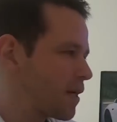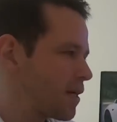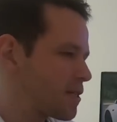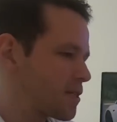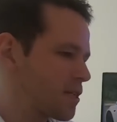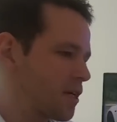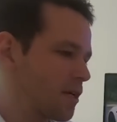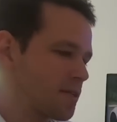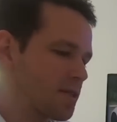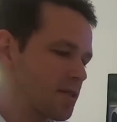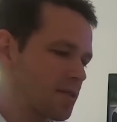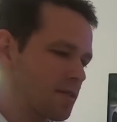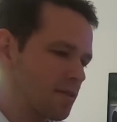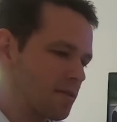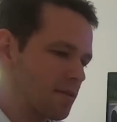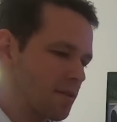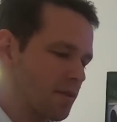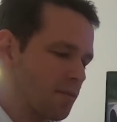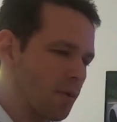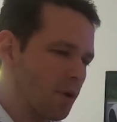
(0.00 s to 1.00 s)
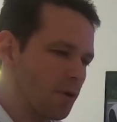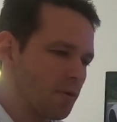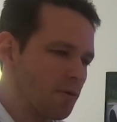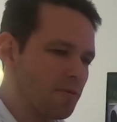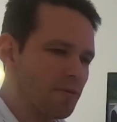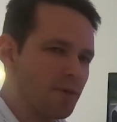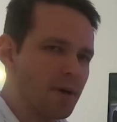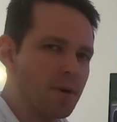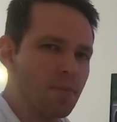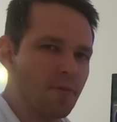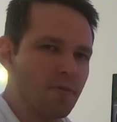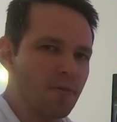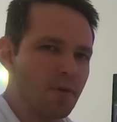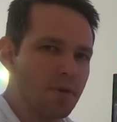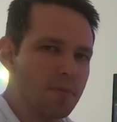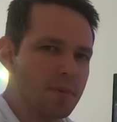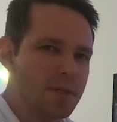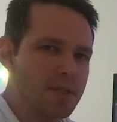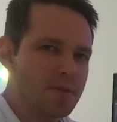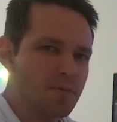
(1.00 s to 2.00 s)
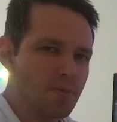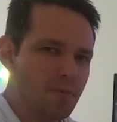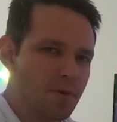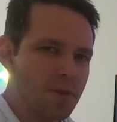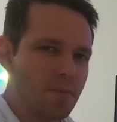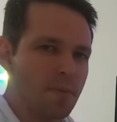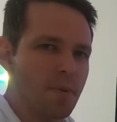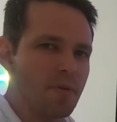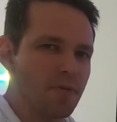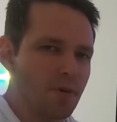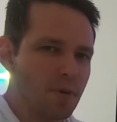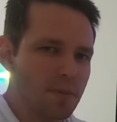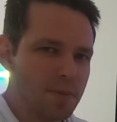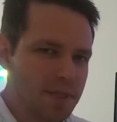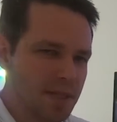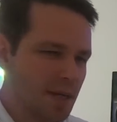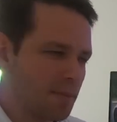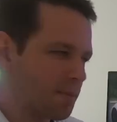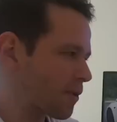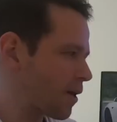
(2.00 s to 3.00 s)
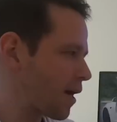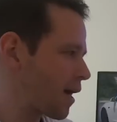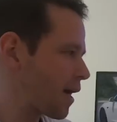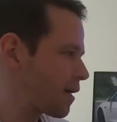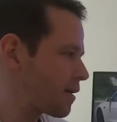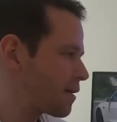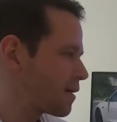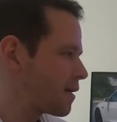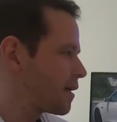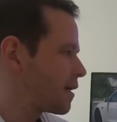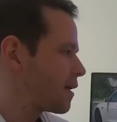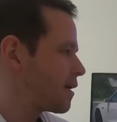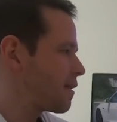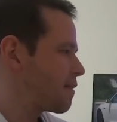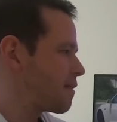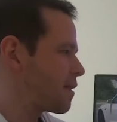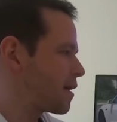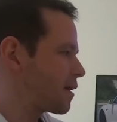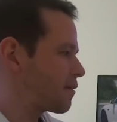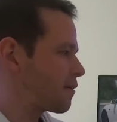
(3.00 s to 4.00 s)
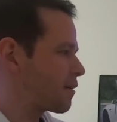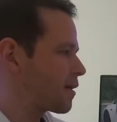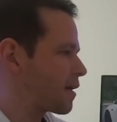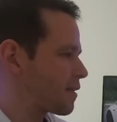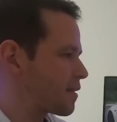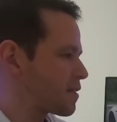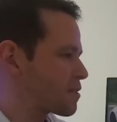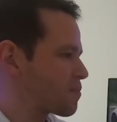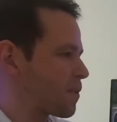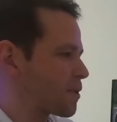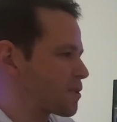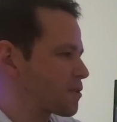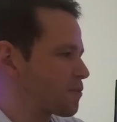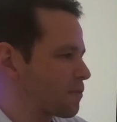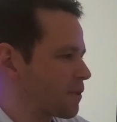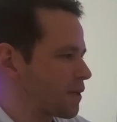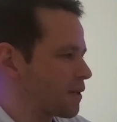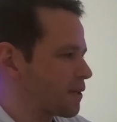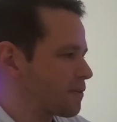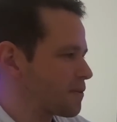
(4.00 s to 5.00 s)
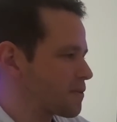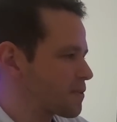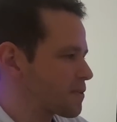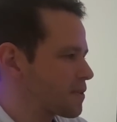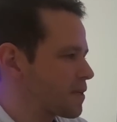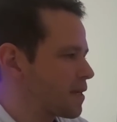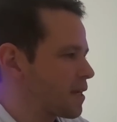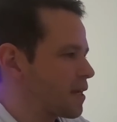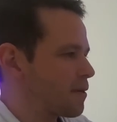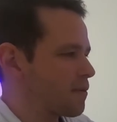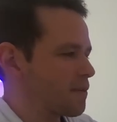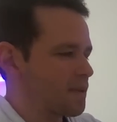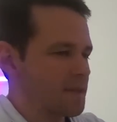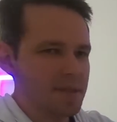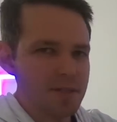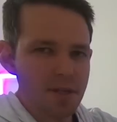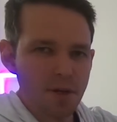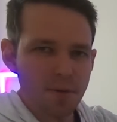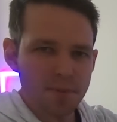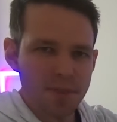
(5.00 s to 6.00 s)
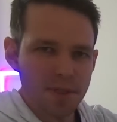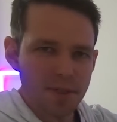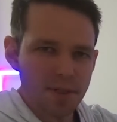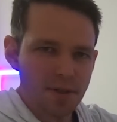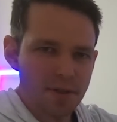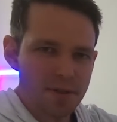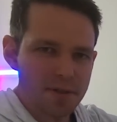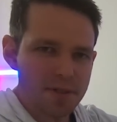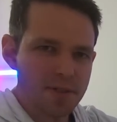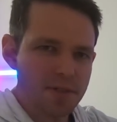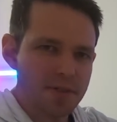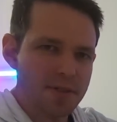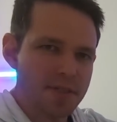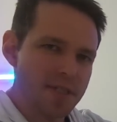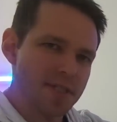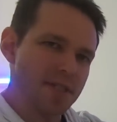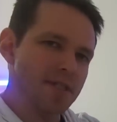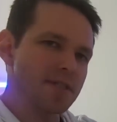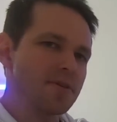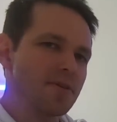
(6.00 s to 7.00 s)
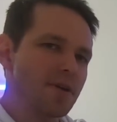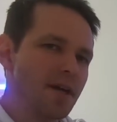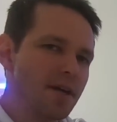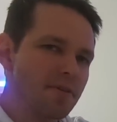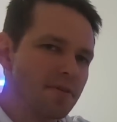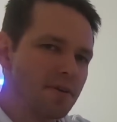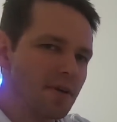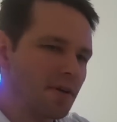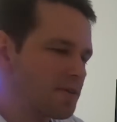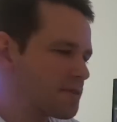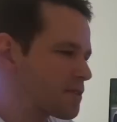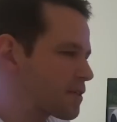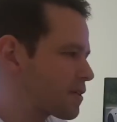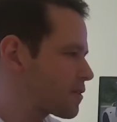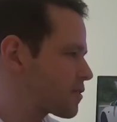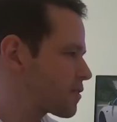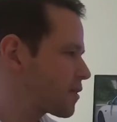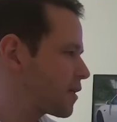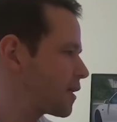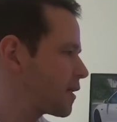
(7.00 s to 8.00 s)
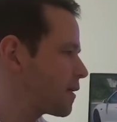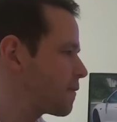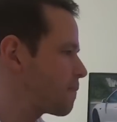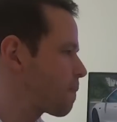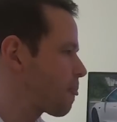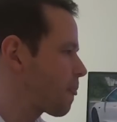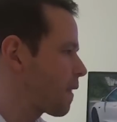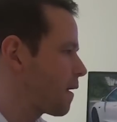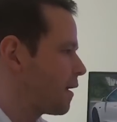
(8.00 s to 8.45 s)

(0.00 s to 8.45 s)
So it's the Model 3 performance with a performance upgrade, then you get the special wheels. This option costs you $6,200 in Australia.